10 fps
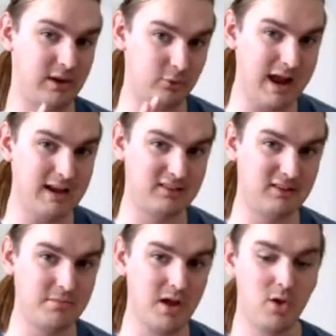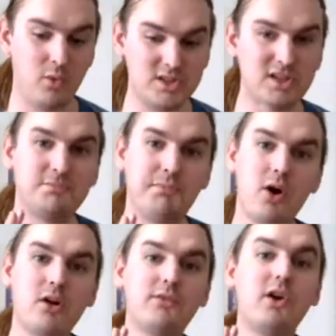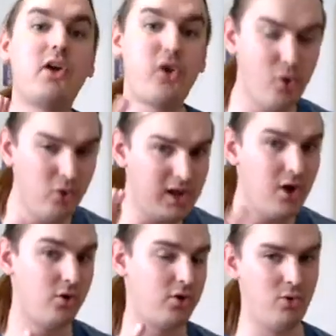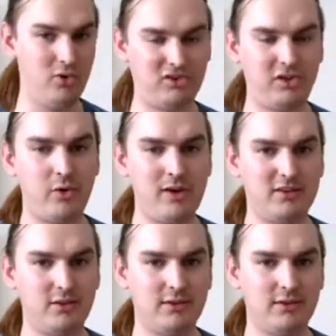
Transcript: Ransom, which is part of the Kunio-kun series of